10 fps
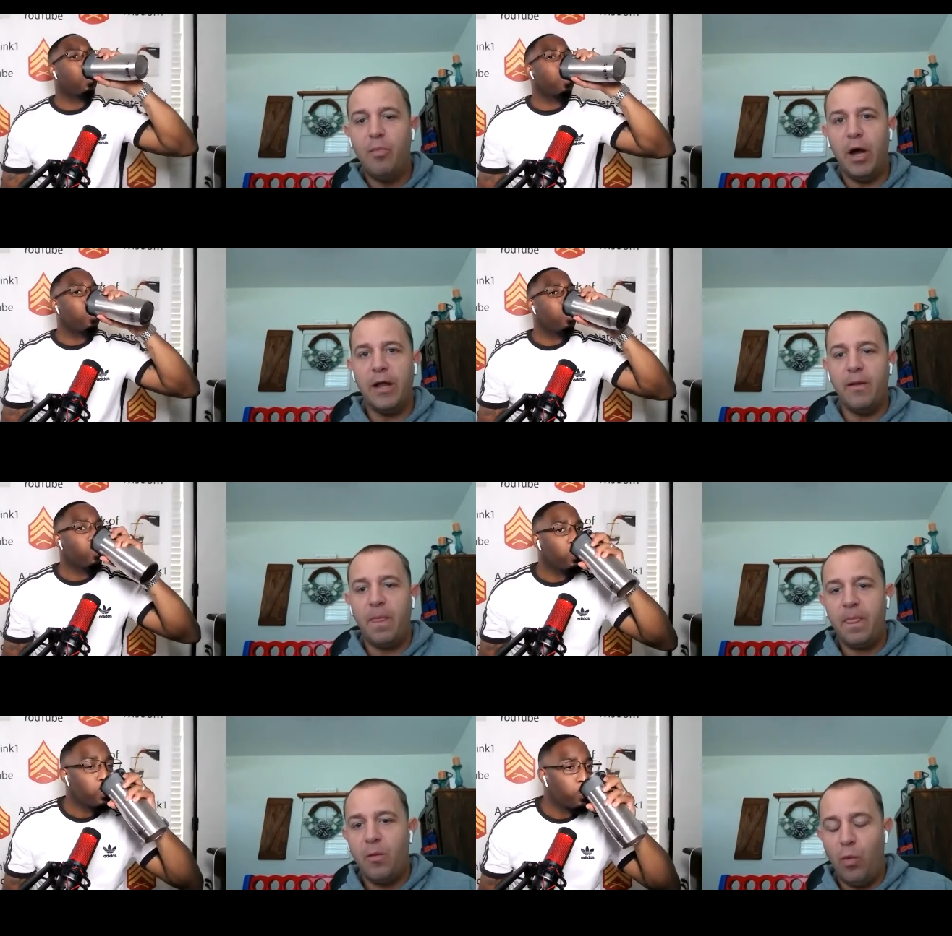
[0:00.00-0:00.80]
Speaker 1: But
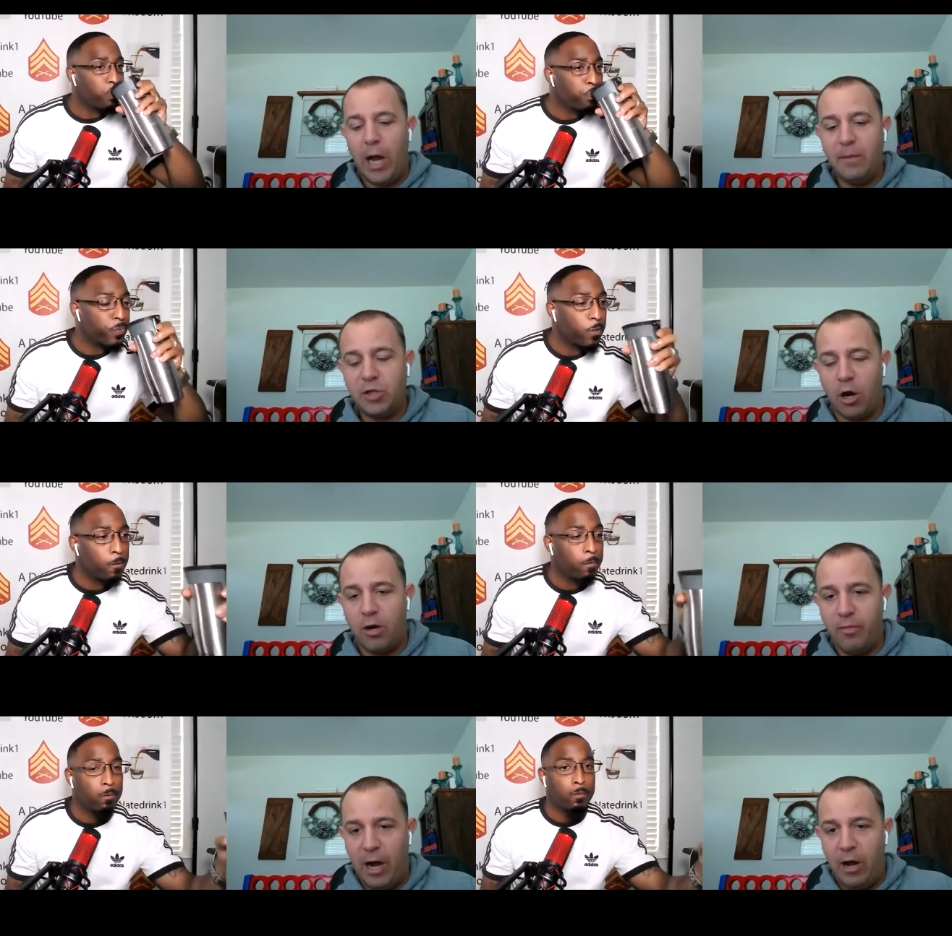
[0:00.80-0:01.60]
what I'm
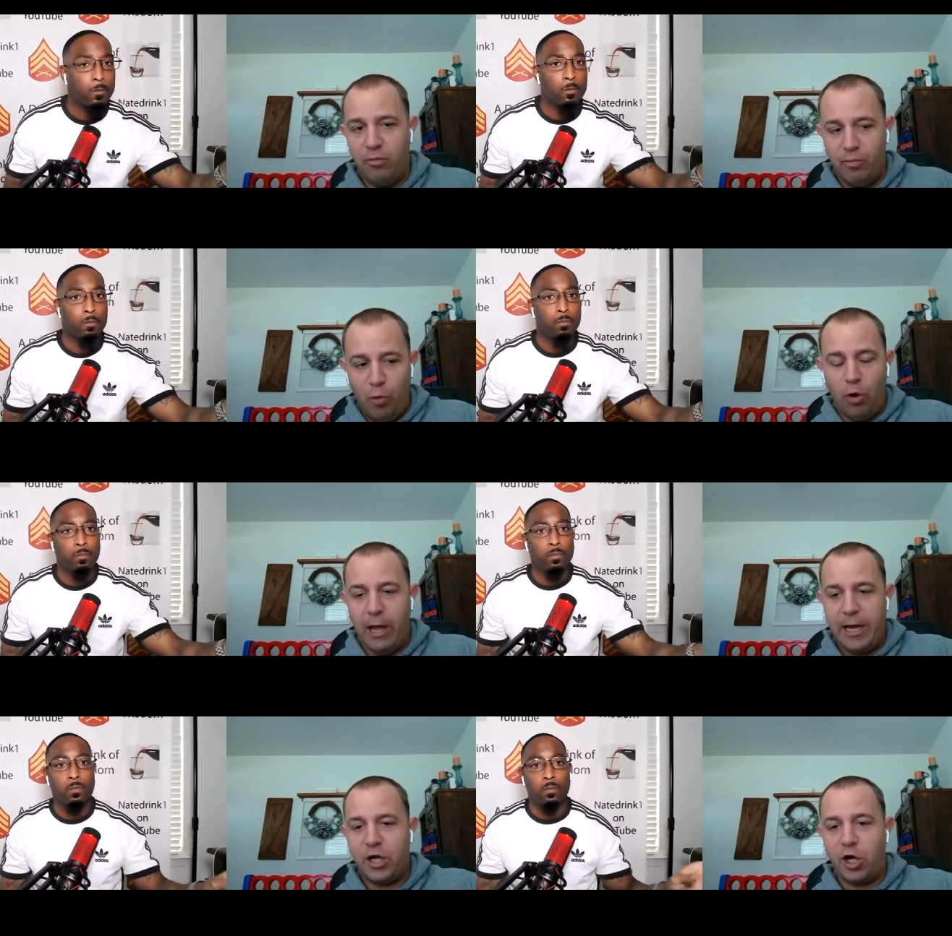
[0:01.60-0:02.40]
talking about more
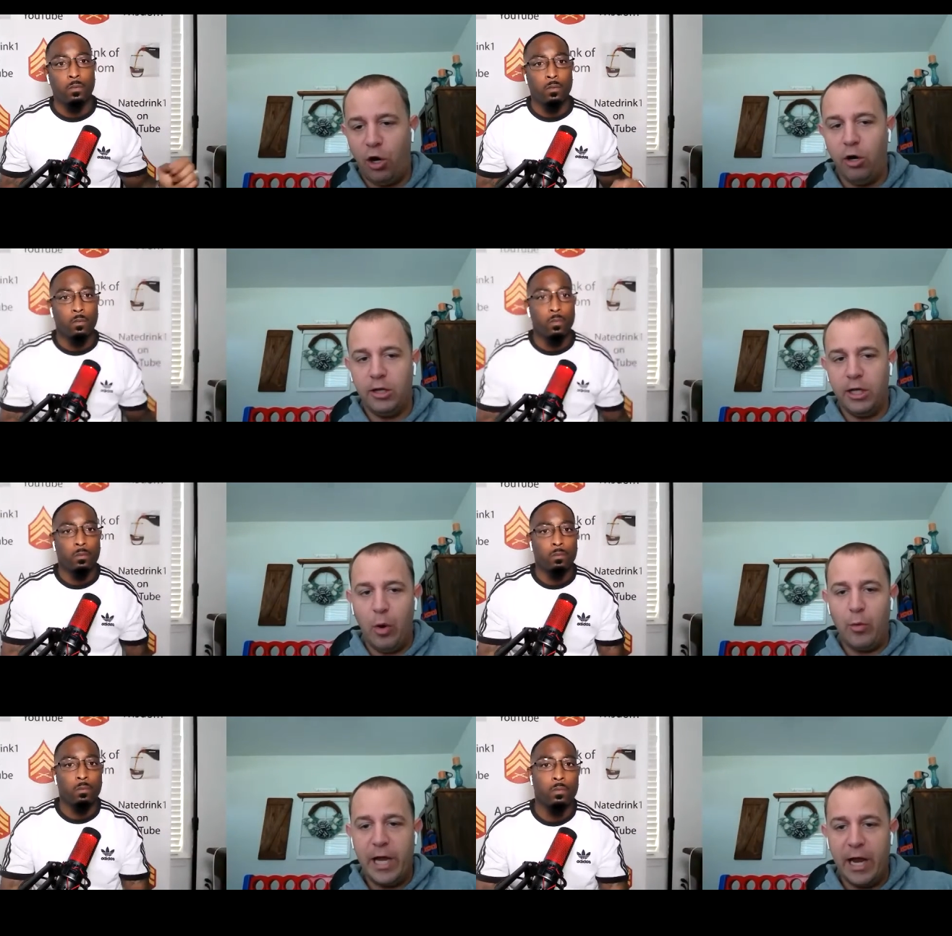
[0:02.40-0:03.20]
like currently
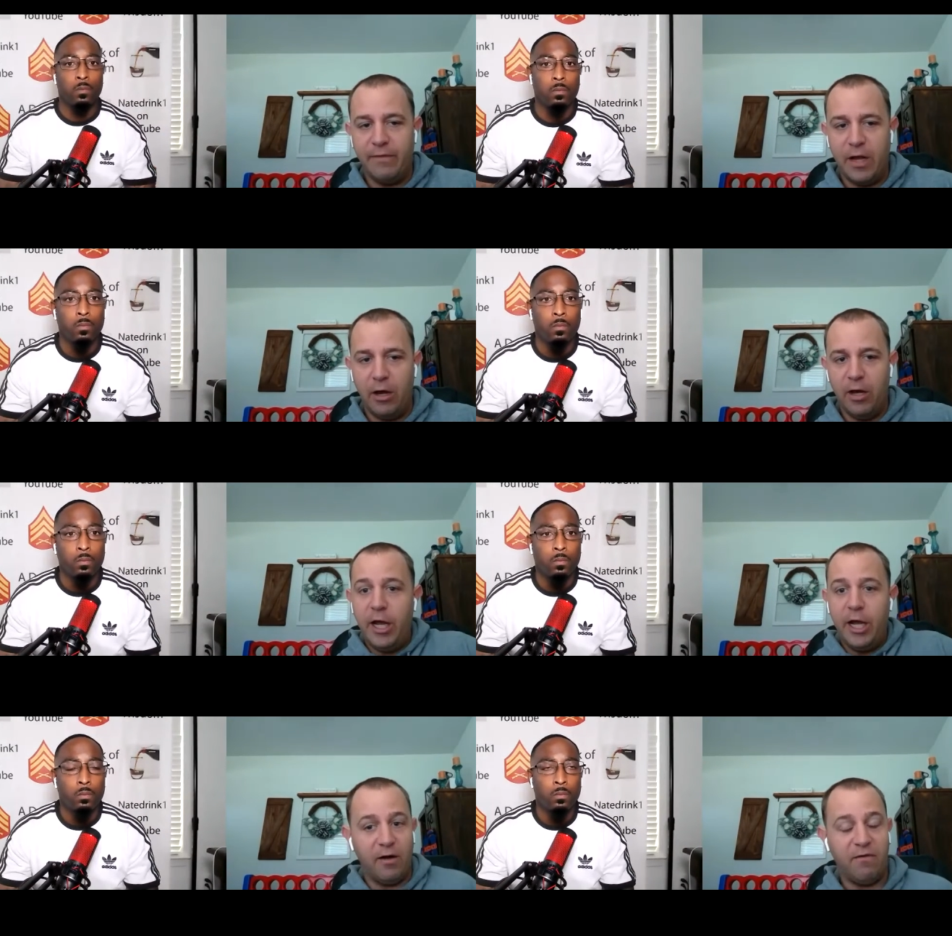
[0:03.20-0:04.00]
what we have now
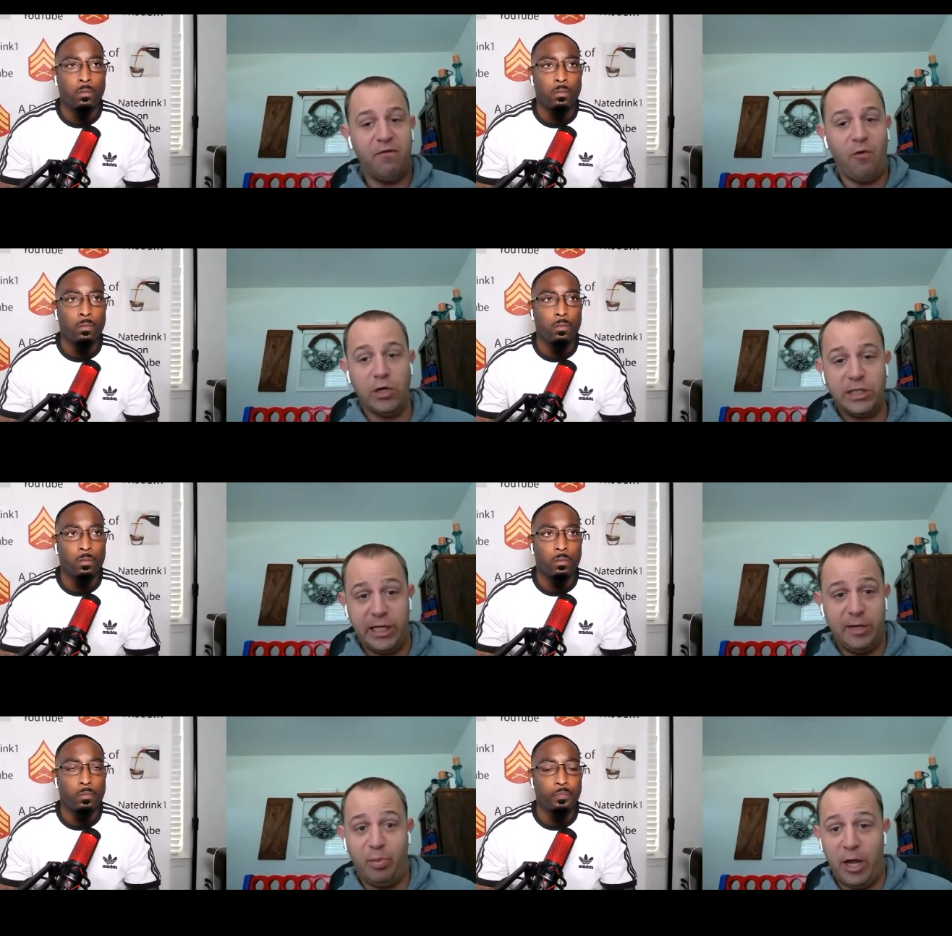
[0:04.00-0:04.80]
in a
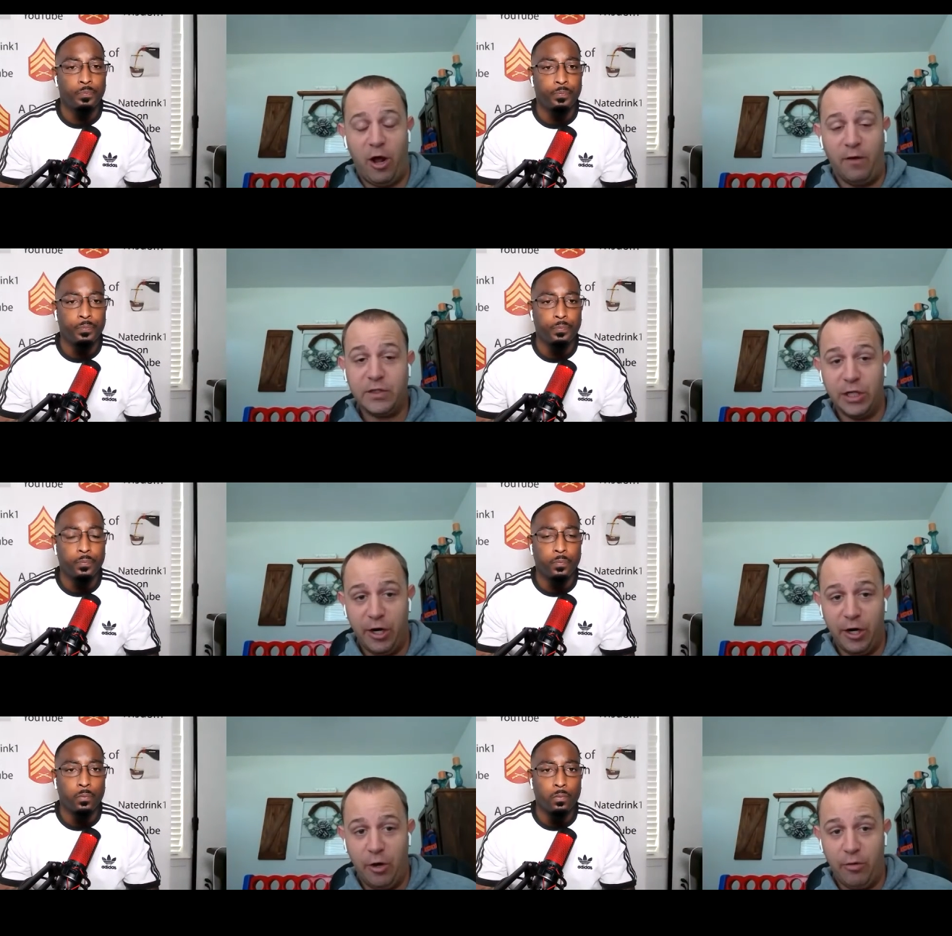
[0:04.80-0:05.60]
14 playoff
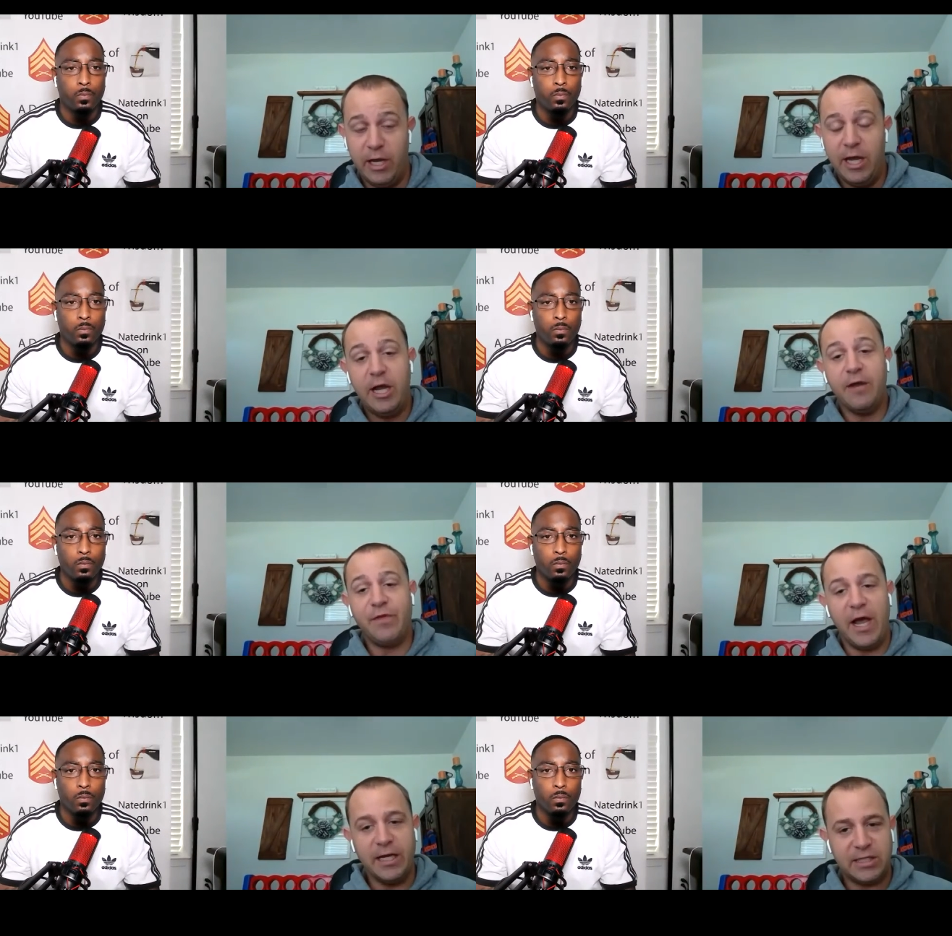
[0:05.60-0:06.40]
scenario, if
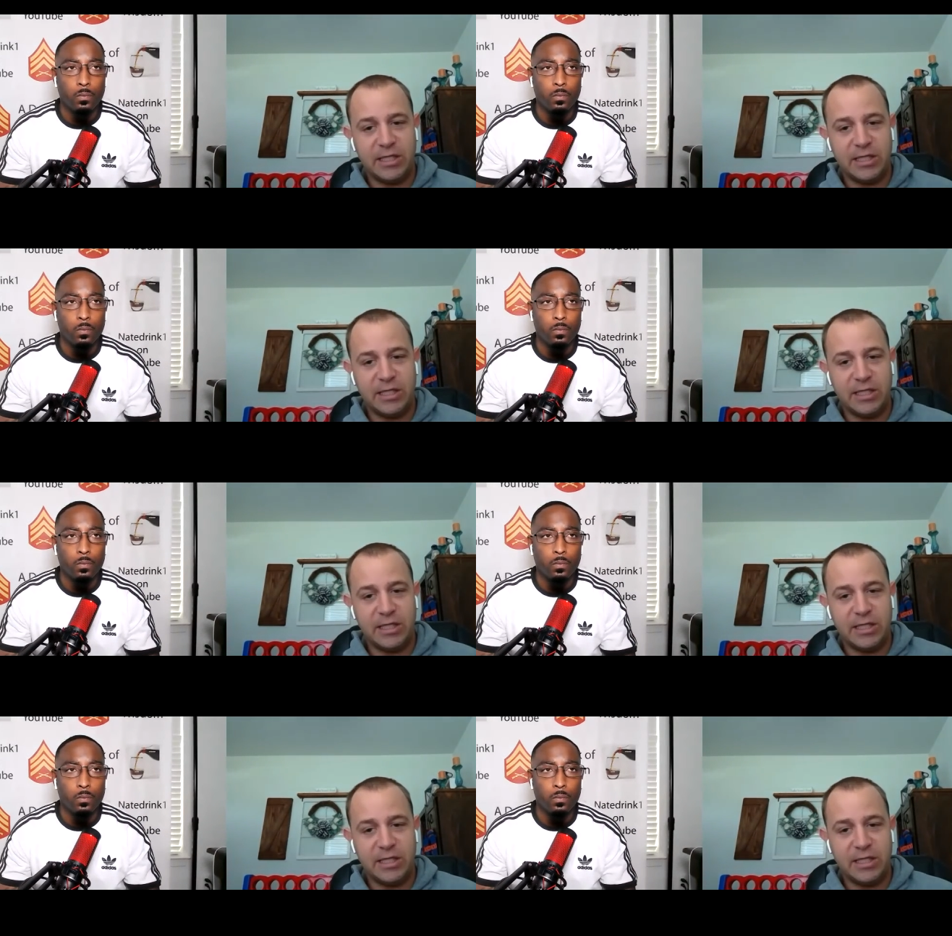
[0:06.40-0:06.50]
the